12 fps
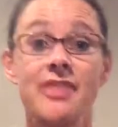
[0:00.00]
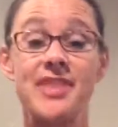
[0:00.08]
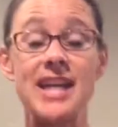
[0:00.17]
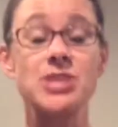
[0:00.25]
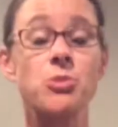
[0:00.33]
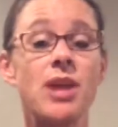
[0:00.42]

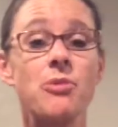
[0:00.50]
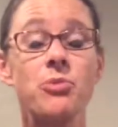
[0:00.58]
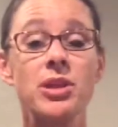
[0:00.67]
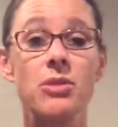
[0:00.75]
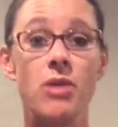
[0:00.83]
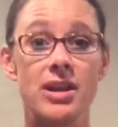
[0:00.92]
That's what I
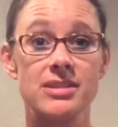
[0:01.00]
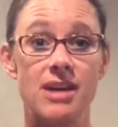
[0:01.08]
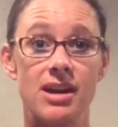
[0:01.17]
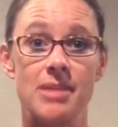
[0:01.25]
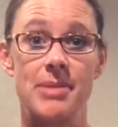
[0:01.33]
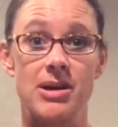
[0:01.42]
really want to
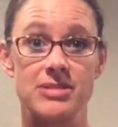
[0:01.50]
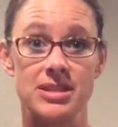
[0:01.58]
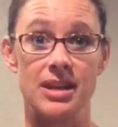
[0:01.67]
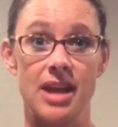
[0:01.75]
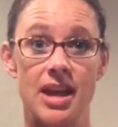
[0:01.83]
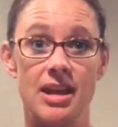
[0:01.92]
talk about
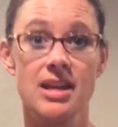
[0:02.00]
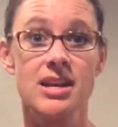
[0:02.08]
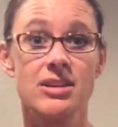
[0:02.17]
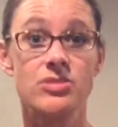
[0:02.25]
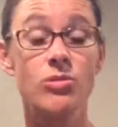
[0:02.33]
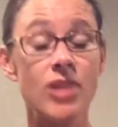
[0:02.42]
today.
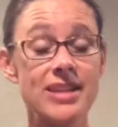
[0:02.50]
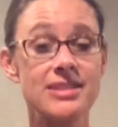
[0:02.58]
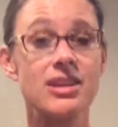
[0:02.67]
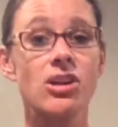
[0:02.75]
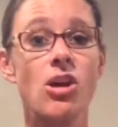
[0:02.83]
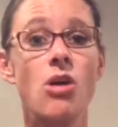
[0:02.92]
So let's
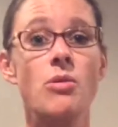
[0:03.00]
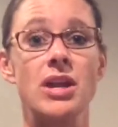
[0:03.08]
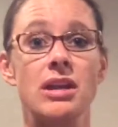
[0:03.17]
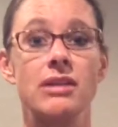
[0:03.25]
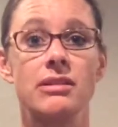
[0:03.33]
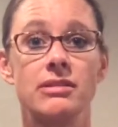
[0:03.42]
get going.